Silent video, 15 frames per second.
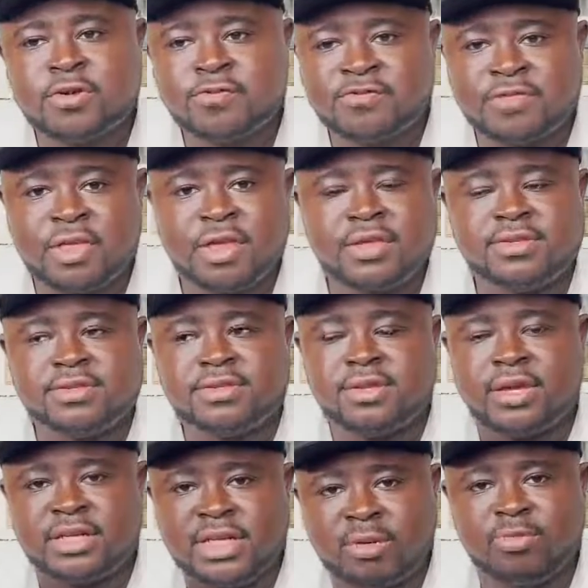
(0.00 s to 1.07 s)
of
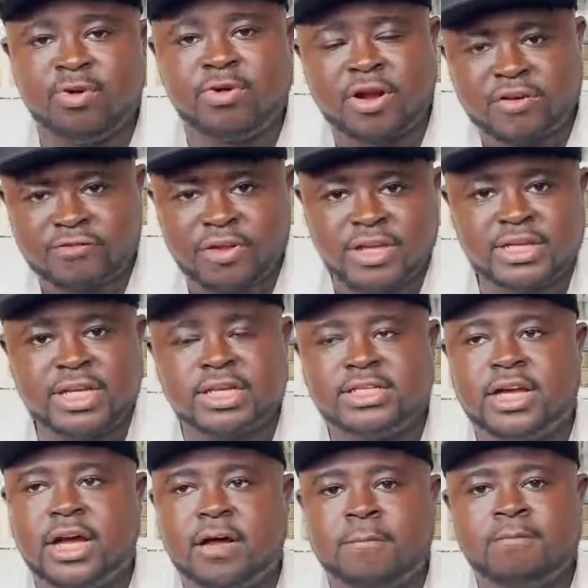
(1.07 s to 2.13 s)
these demographic
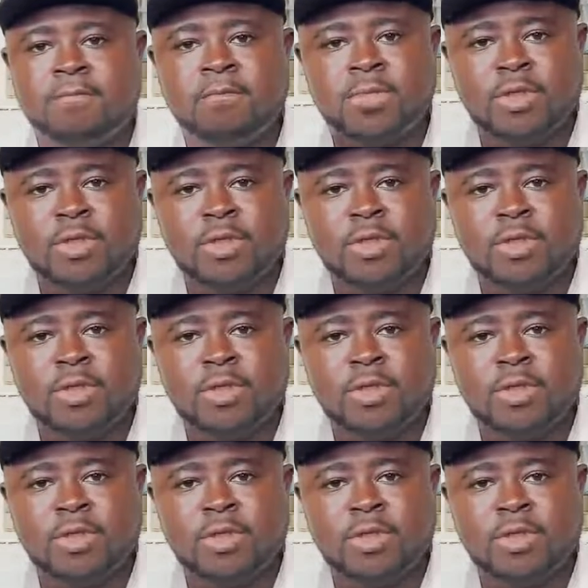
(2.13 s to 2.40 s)
data